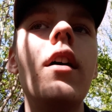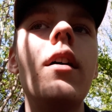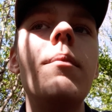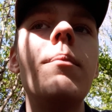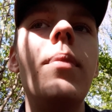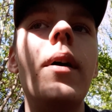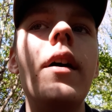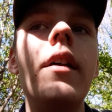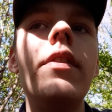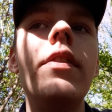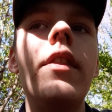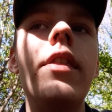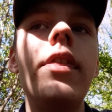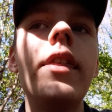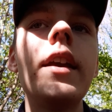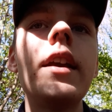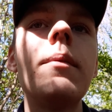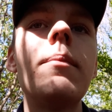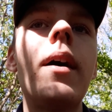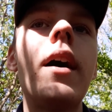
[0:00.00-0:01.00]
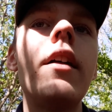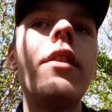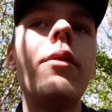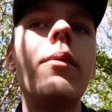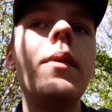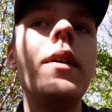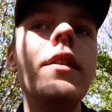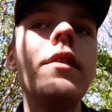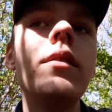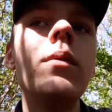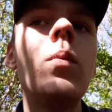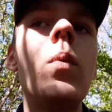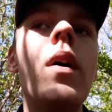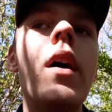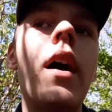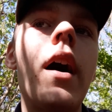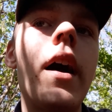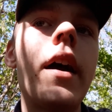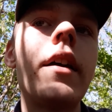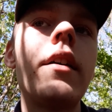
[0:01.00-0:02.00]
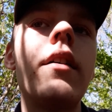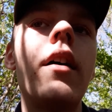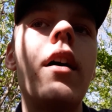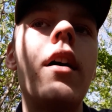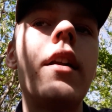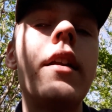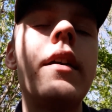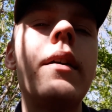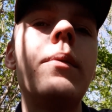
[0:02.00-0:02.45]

But the reason why I got it,